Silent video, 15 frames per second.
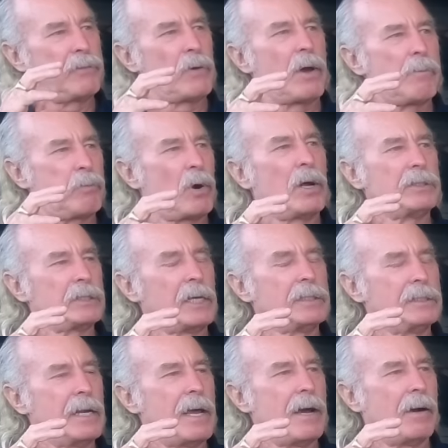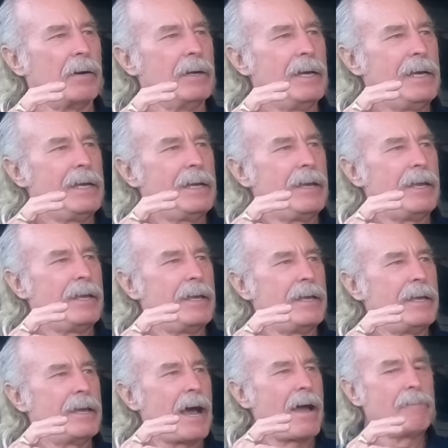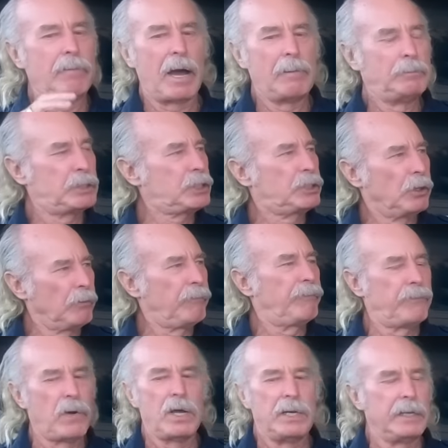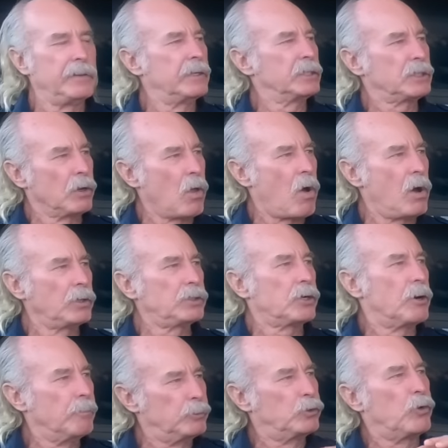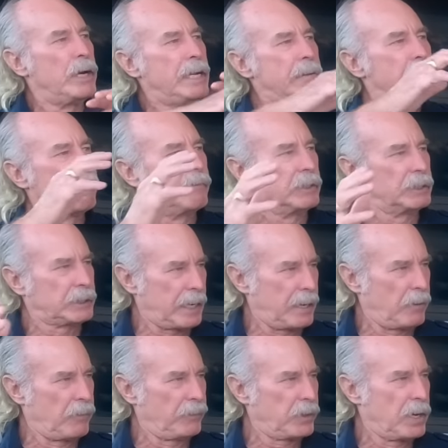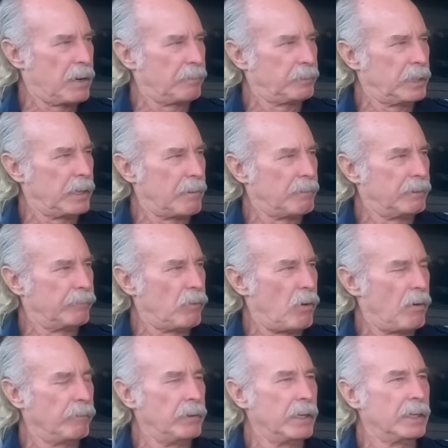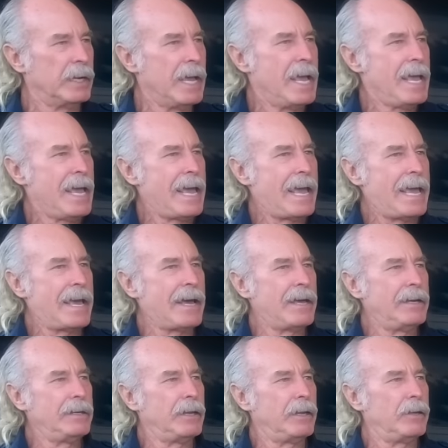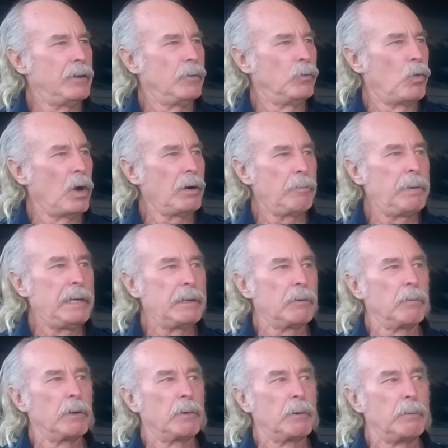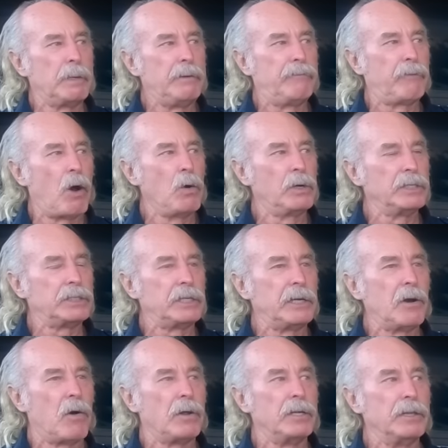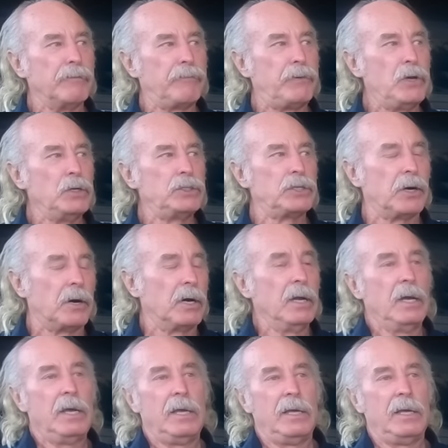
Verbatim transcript: thought process now. I, am still funding this long-term dream of this health company I'm involved in. And what are people going to be focusing on in the future